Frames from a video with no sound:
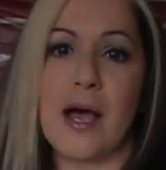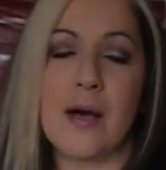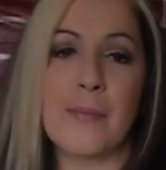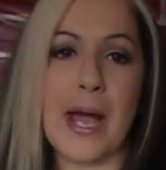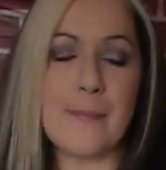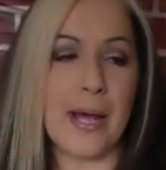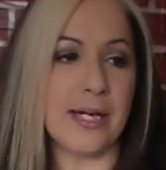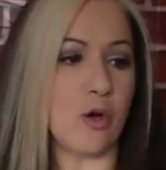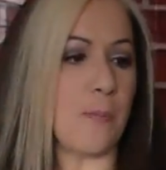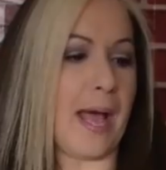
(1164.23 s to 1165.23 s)
I
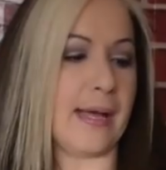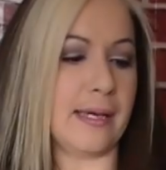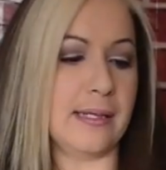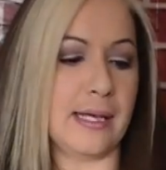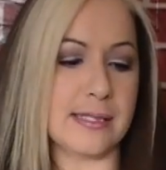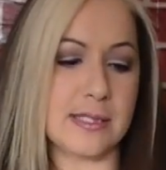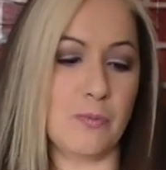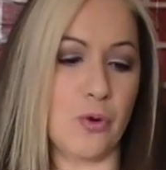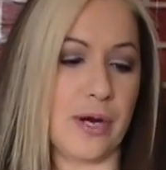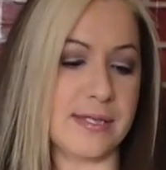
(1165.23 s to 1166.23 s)
might go back and get some
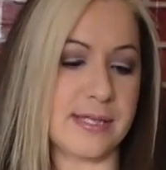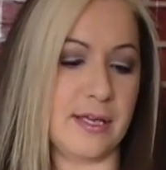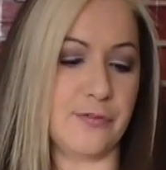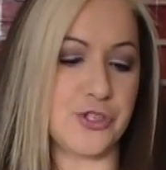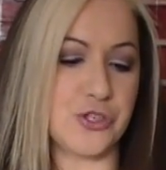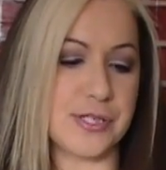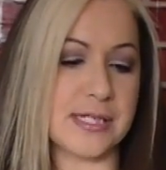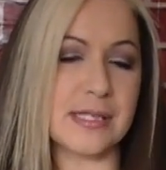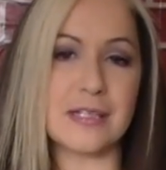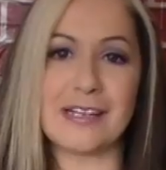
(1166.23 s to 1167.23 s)
more as gifts, just
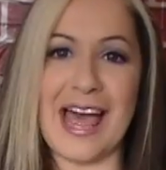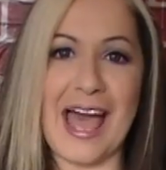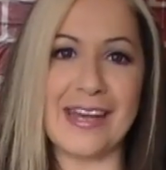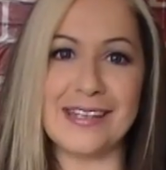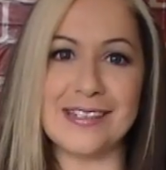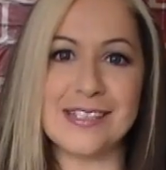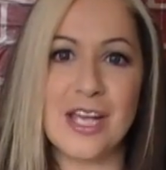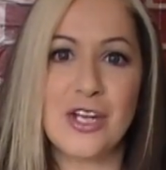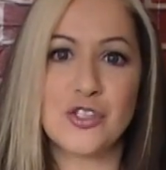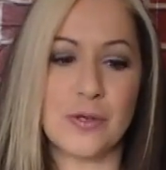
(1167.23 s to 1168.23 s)
as little added
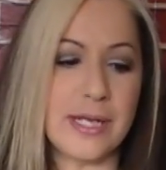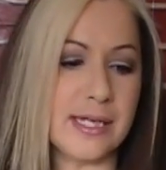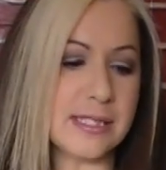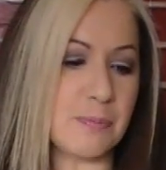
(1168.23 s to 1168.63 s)
trinkets,